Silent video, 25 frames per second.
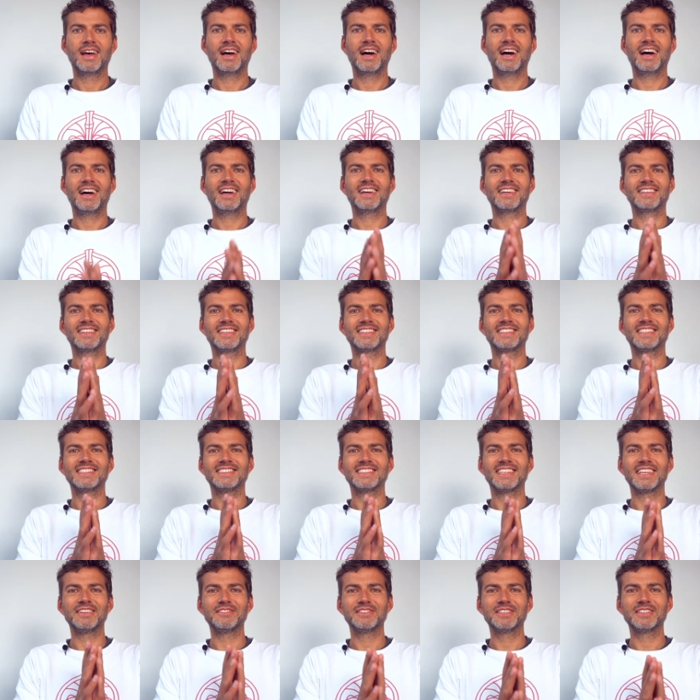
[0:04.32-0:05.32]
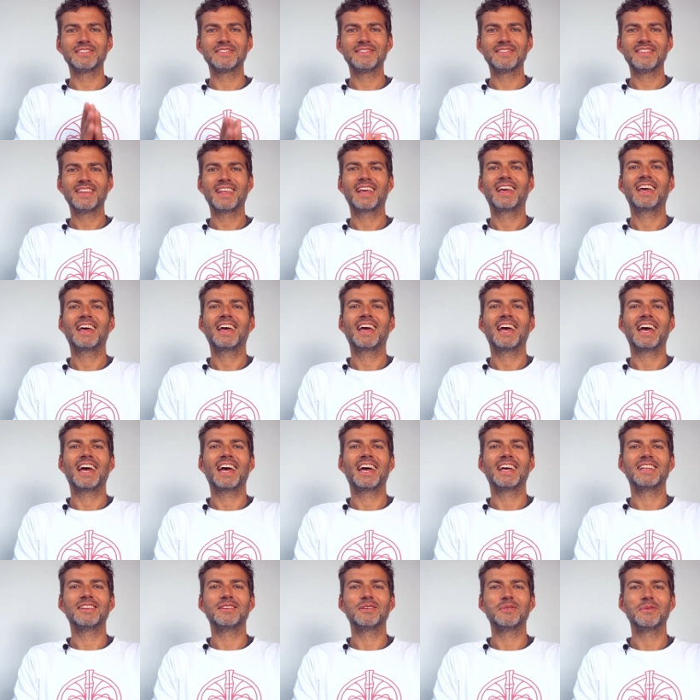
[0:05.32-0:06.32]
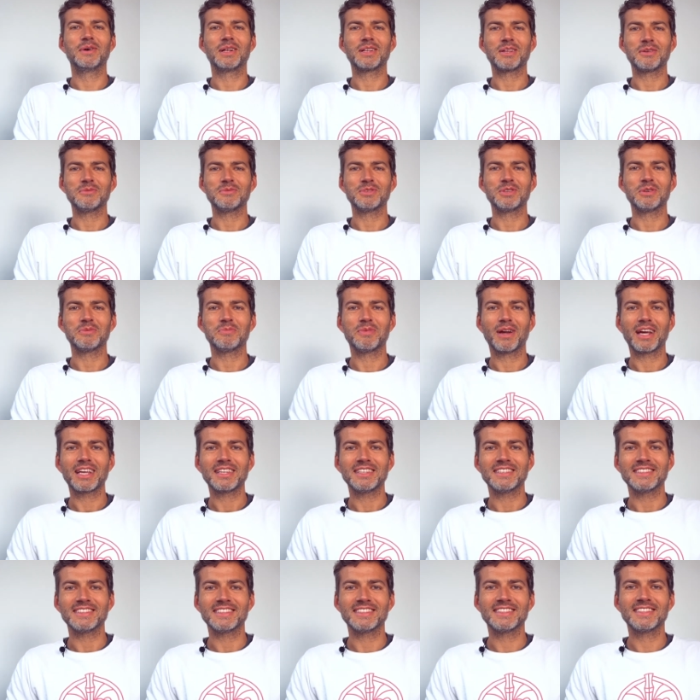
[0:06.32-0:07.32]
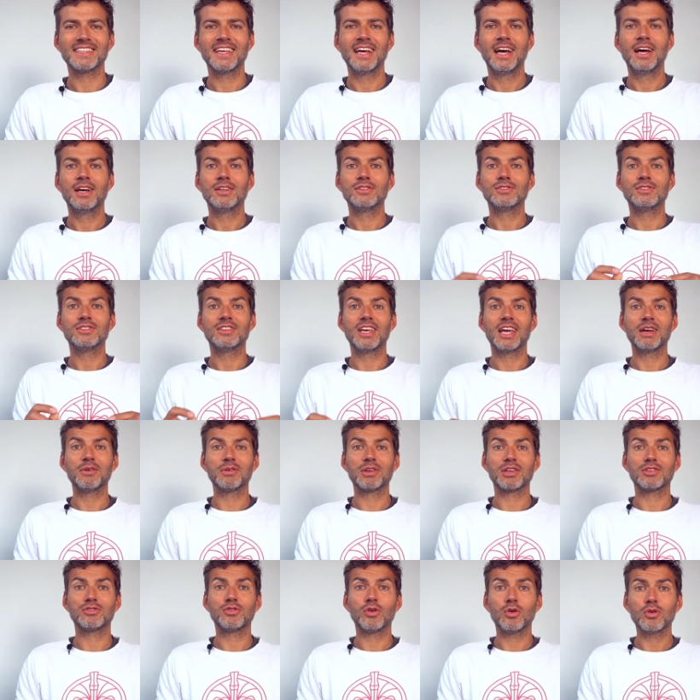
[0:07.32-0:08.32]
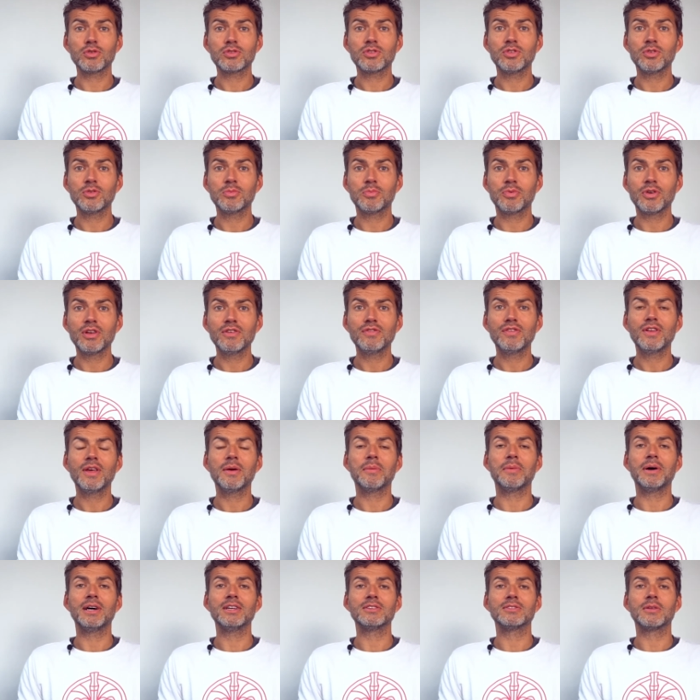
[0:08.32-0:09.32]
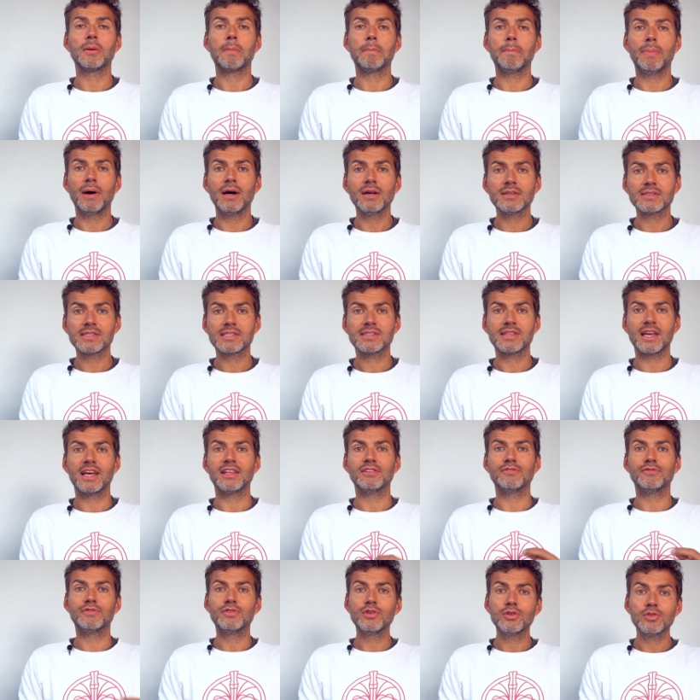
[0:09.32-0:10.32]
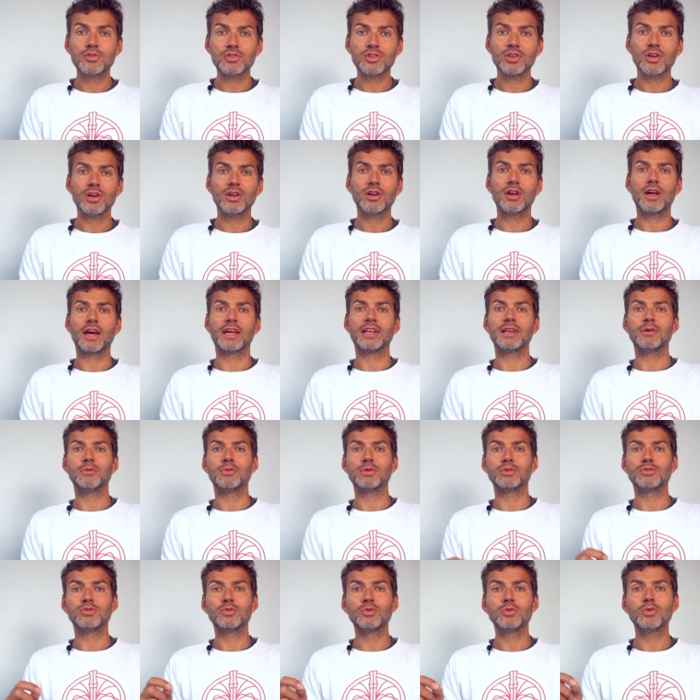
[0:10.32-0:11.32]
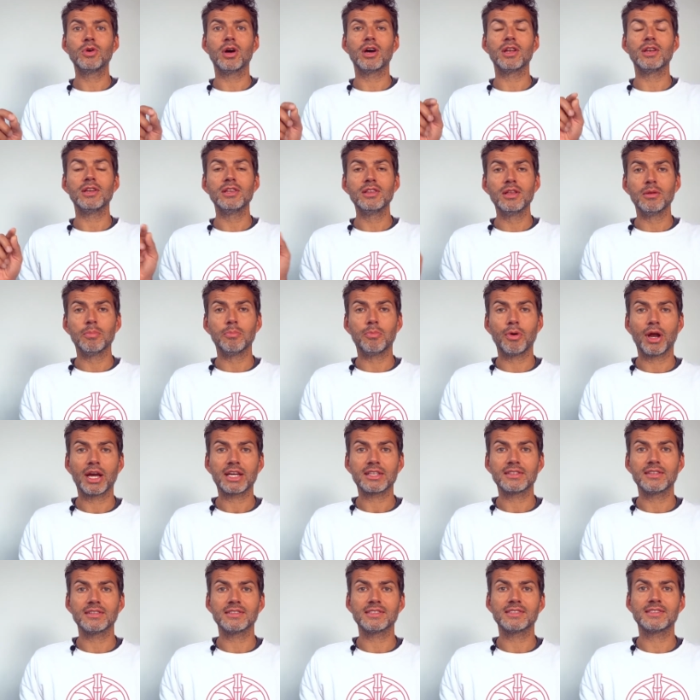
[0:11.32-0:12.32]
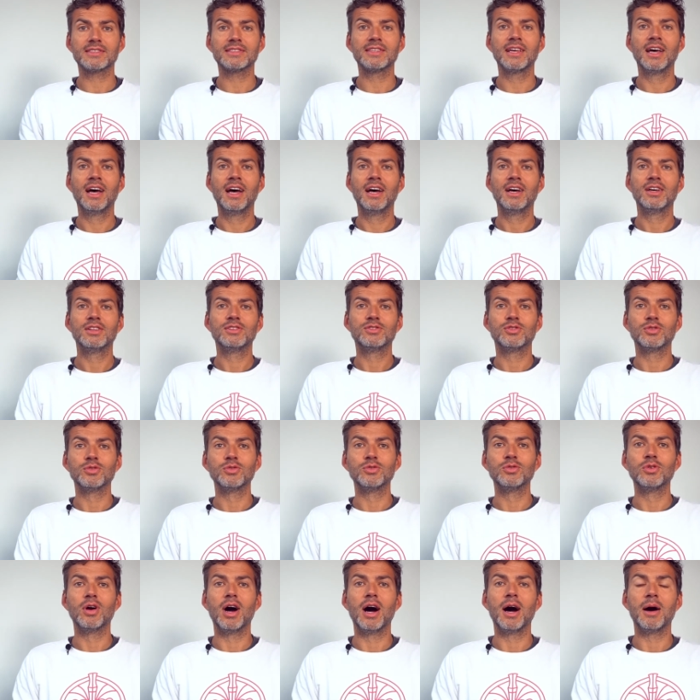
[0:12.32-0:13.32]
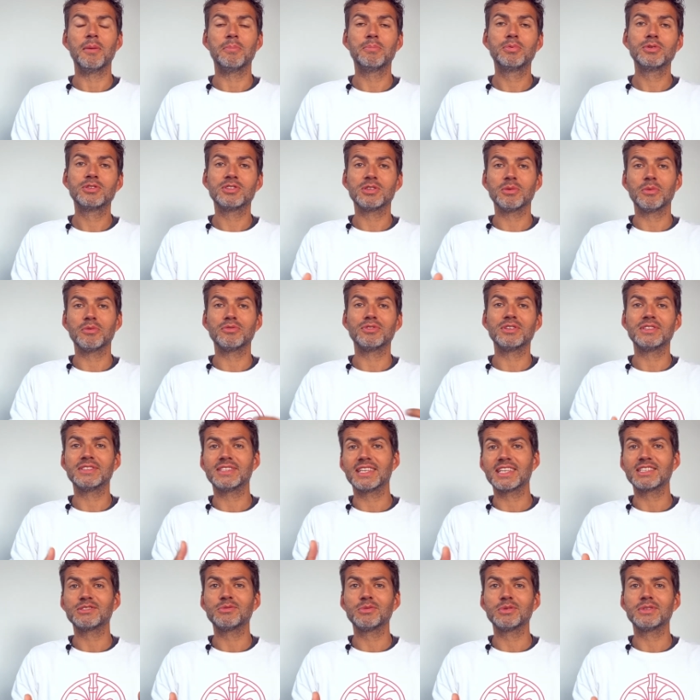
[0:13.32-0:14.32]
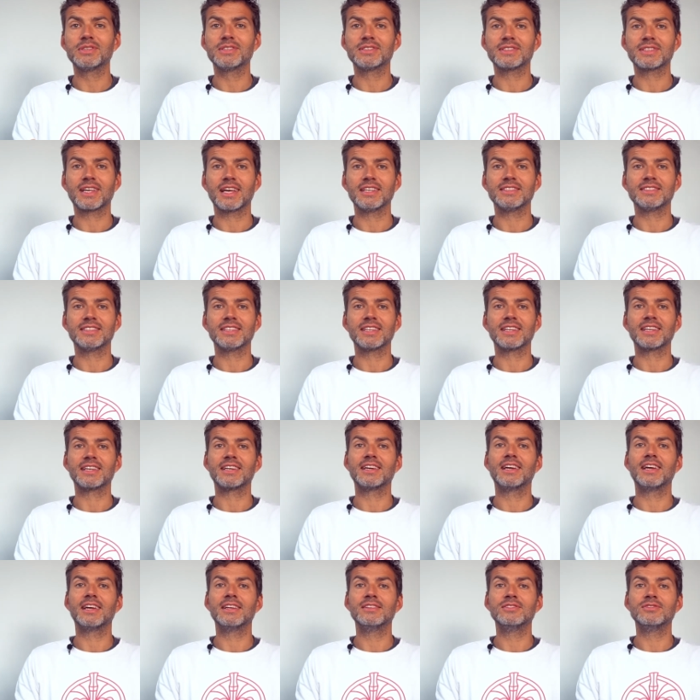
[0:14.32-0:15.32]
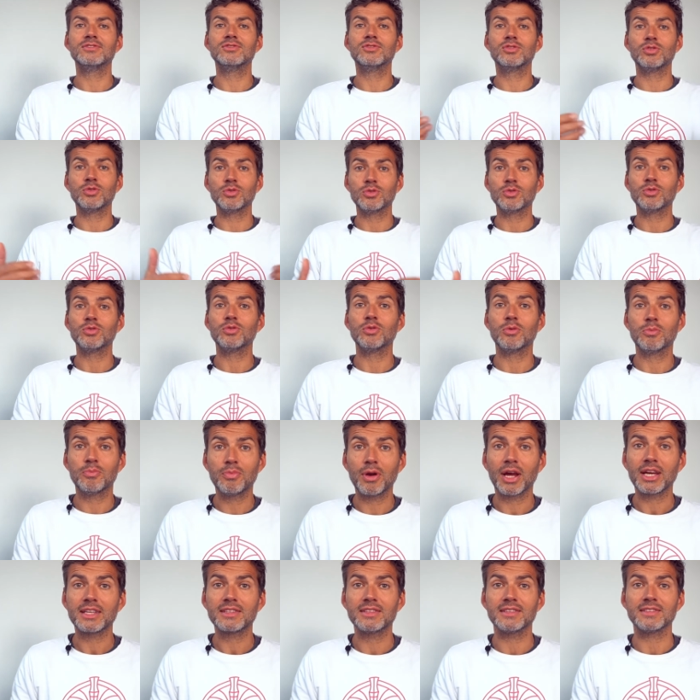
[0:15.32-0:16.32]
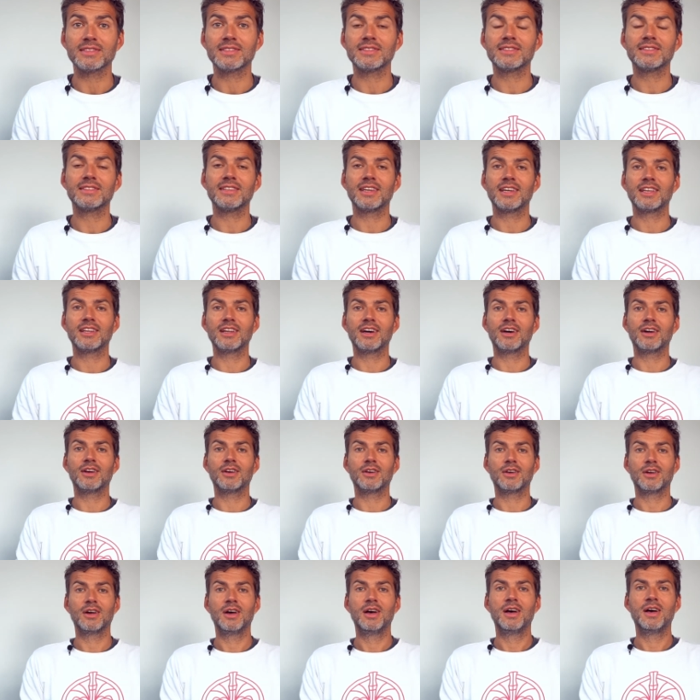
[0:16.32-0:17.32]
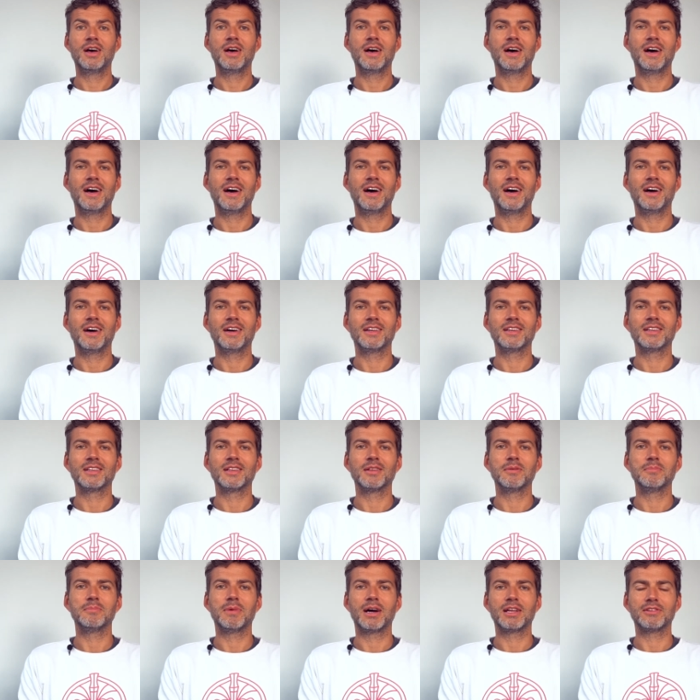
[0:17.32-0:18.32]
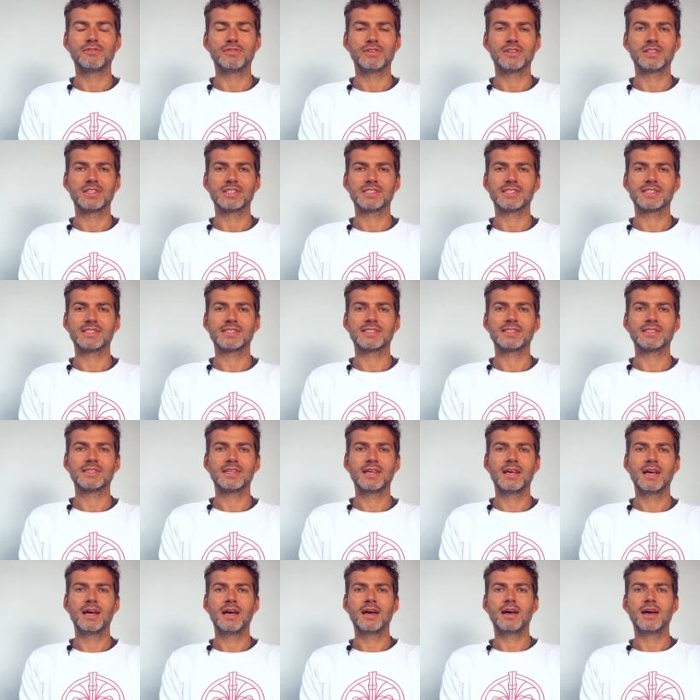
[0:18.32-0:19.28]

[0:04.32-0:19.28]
Hi, this is Steven and welcome to your practice. Today I want to talk to you briefly about the past and future and I will do a little practice to uh, put some of these things we're discussing into practice in our uh, little mindfulness